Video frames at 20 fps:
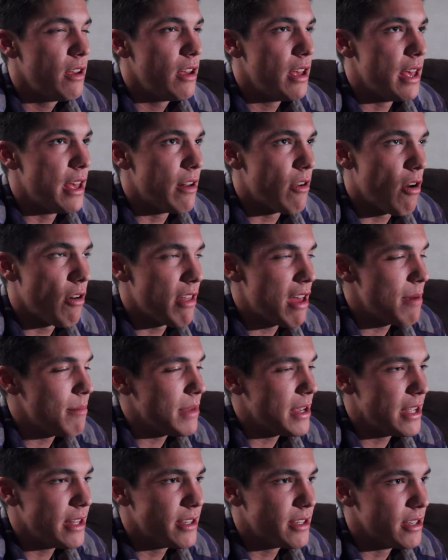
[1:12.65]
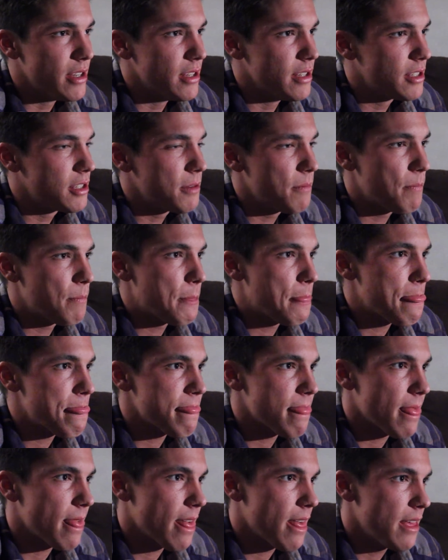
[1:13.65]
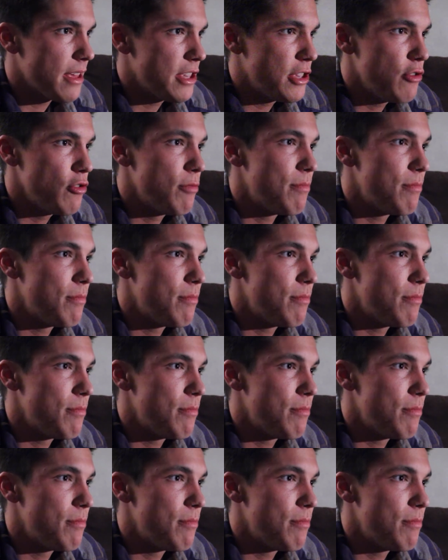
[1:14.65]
And all that means is you